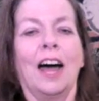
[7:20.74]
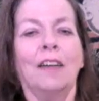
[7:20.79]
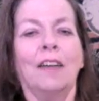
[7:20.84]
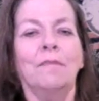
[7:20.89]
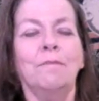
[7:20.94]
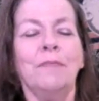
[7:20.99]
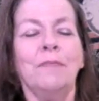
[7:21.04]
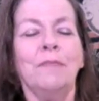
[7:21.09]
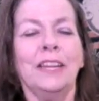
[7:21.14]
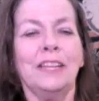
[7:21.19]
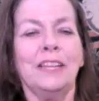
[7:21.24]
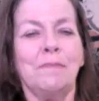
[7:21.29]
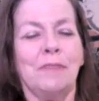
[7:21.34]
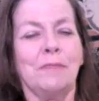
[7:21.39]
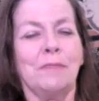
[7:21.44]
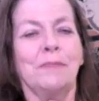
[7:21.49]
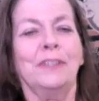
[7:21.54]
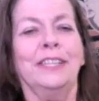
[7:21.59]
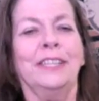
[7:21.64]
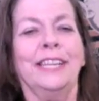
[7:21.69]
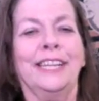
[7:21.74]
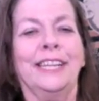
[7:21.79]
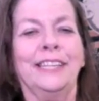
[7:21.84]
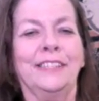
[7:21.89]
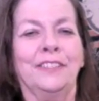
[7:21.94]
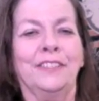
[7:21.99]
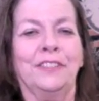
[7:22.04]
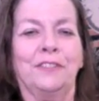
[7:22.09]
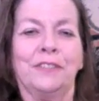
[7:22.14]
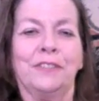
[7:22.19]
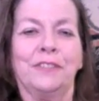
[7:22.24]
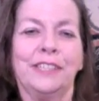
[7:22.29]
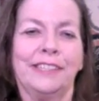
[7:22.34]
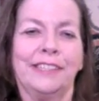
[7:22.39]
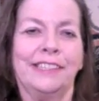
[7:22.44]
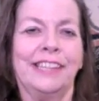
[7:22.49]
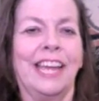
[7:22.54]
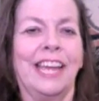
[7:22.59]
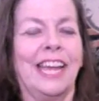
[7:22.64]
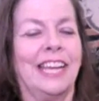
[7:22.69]
Many people in industry
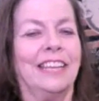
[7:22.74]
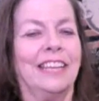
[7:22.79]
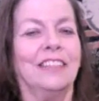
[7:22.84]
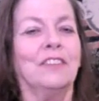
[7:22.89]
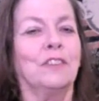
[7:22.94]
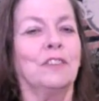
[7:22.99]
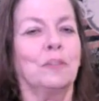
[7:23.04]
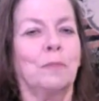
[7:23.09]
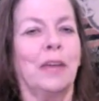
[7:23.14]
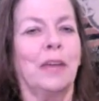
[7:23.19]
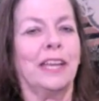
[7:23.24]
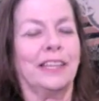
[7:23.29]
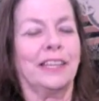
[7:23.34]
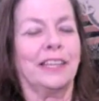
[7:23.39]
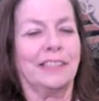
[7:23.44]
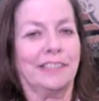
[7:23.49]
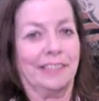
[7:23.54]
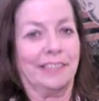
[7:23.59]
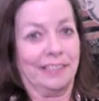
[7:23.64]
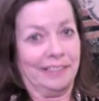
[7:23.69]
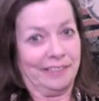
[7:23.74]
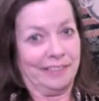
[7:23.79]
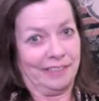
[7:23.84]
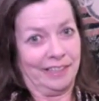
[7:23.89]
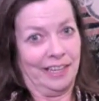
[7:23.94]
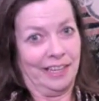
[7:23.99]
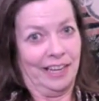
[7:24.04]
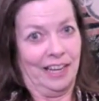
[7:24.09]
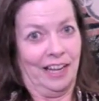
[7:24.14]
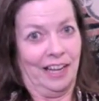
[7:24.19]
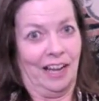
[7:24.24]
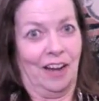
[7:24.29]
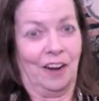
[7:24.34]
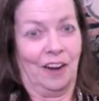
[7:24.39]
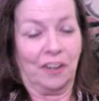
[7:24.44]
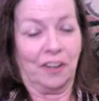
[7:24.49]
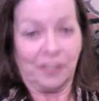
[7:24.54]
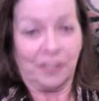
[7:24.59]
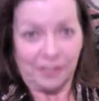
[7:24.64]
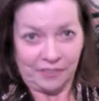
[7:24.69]
today use Pegasus.
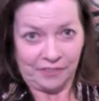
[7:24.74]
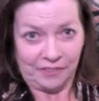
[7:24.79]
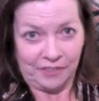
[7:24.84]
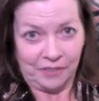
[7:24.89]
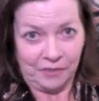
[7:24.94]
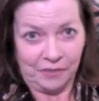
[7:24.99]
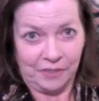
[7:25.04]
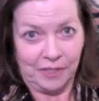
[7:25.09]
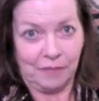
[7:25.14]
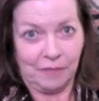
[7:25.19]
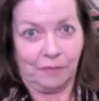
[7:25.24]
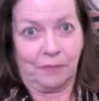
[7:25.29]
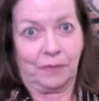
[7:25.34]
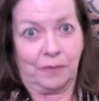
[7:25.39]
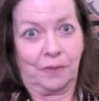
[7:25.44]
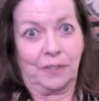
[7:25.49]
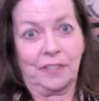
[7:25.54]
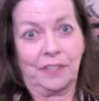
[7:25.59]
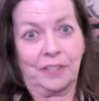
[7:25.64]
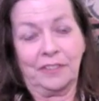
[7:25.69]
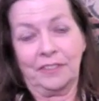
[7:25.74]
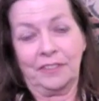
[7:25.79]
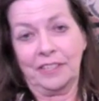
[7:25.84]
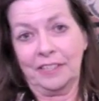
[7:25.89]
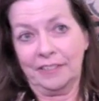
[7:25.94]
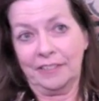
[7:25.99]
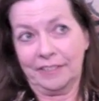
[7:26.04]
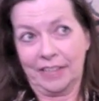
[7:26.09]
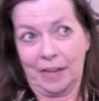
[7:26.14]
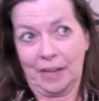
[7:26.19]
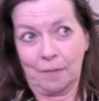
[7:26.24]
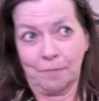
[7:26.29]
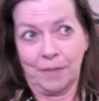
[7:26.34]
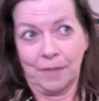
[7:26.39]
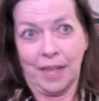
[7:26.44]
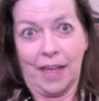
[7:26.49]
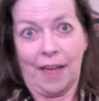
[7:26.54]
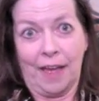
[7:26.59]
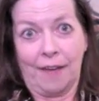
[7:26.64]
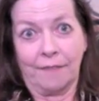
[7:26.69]
Artists use it, for instance.
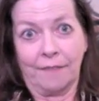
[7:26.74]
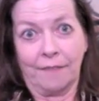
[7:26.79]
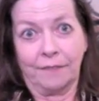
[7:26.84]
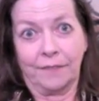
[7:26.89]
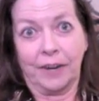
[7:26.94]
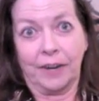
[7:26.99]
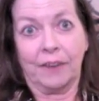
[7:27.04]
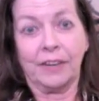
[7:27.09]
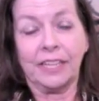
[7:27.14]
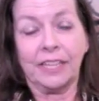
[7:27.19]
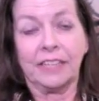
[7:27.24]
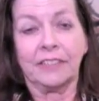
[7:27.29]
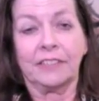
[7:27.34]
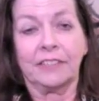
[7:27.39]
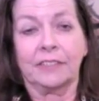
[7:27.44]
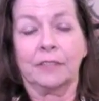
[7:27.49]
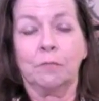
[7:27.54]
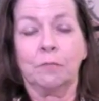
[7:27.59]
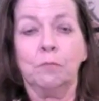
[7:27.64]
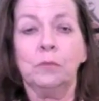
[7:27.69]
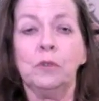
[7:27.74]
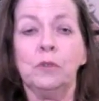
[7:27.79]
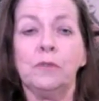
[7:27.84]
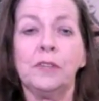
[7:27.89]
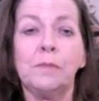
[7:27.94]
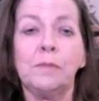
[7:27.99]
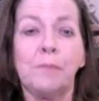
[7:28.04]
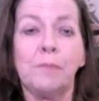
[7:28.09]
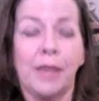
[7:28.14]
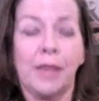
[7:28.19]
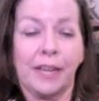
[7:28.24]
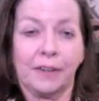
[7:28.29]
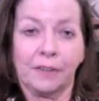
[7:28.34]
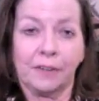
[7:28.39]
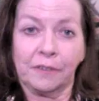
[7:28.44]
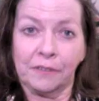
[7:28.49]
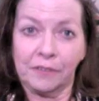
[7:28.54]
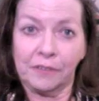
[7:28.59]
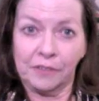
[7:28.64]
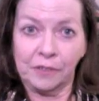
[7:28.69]
Various movie
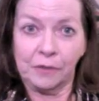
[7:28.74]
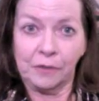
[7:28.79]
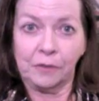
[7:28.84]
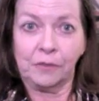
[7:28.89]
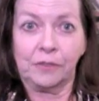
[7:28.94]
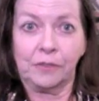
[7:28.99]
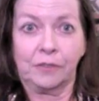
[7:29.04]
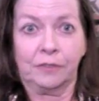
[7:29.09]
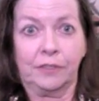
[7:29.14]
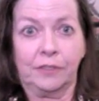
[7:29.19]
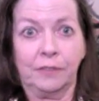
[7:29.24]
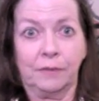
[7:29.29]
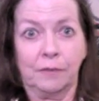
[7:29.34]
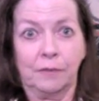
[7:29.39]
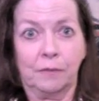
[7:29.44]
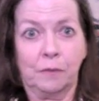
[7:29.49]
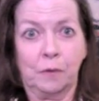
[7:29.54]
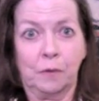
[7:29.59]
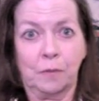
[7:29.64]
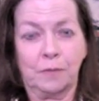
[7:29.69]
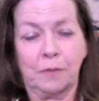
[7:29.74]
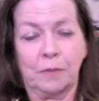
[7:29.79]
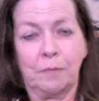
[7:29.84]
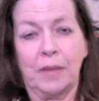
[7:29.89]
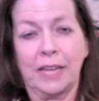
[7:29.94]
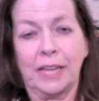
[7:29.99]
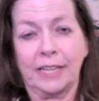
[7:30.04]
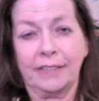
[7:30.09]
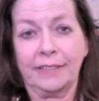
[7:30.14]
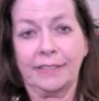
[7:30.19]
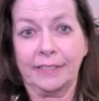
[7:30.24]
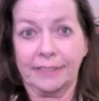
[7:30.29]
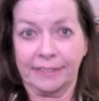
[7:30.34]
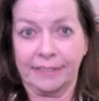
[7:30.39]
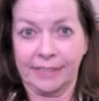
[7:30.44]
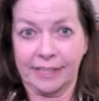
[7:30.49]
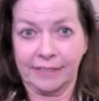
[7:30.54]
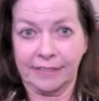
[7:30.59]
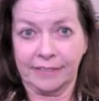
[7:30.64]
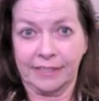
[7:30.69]
makers use different forms of Pegasus
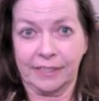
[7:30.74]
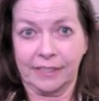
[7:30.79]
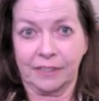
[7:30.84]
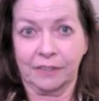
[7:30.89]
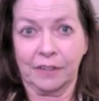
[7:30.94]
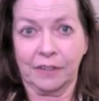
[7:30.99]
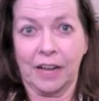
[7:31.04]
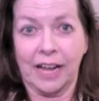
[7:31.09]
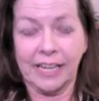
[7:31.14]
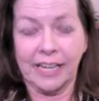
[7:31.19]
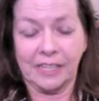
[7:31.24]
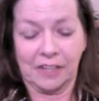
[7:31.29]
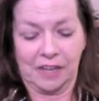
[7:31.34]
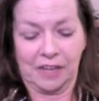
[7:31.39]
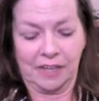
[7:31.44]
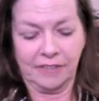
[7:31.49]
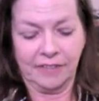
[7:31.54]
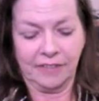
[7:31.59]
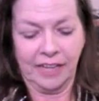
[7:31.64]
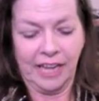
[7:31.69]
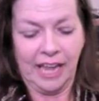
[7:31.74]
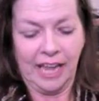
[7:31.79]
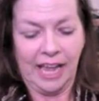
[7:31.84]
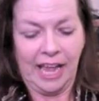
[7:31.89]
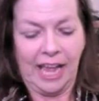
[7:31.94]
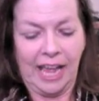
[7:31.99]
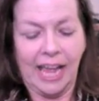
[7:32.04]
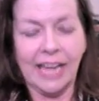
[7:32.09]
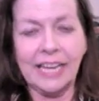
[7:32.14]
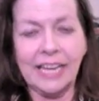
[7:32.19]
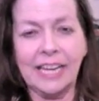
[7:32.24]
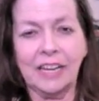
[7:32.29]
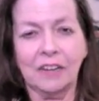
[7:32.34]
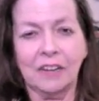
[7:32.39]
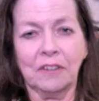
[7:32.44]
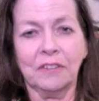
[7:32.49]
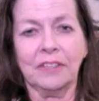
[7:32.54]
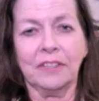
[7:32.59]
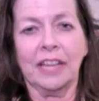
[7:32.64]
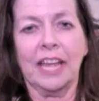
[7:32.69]
as their icons. And
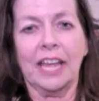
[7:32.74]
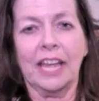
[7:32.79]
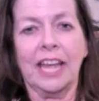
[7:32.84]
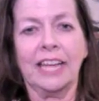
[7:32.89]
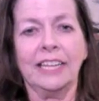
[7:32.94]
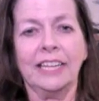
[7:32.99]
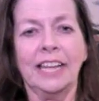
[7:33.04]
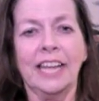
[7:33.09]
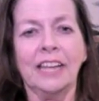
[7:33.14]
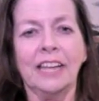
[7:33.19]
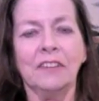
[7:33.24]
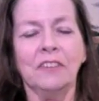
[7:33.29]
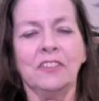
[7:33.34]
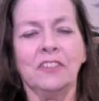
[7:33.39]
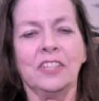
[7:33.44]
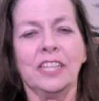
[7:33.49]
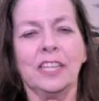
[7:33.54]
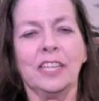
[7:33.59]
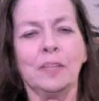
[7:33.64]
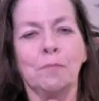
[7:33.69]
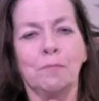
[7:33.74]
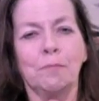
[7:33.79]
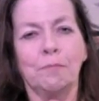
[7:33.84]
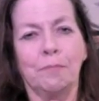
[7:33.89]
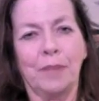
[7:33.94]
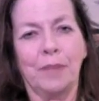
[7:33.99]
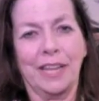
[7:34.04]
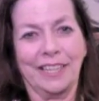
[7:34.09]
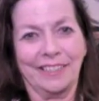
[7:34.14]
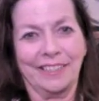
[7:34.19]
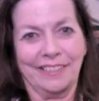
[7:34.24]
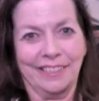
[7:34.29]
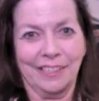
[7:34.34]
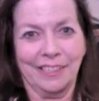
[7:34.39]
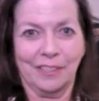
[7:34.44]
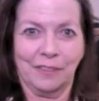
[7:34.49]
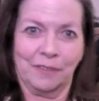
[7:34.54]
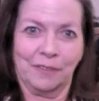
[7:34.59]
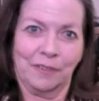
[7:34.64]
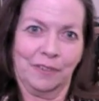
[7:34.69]
here's an energy
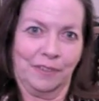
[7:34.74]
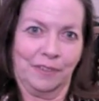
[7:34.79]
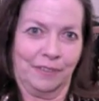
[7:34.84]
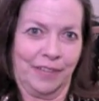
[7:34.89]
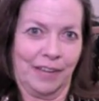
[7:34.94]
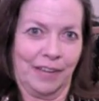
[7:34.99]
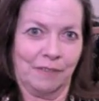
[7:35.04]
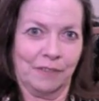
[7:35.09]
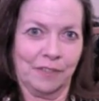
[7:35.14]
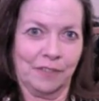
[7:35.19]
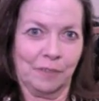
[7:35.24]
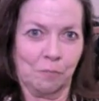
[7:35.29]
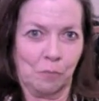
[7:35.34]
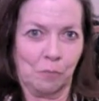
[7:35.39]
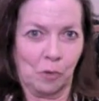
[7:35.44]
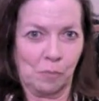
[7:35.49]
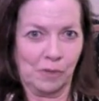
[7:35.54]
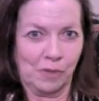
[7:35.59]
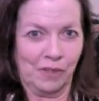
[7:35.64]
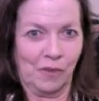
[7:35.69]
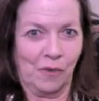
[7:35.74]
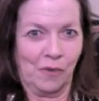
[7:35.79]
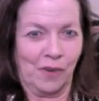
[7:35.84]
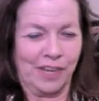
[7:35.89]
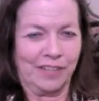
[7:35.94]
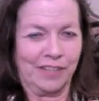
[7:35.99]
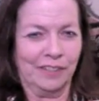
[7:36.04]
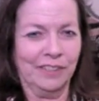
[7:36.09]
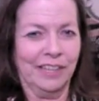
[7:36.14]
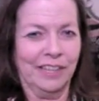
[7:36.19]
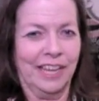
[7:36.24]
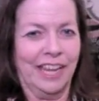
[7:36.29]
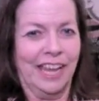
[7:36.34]
Pegasus. That was mobile oil.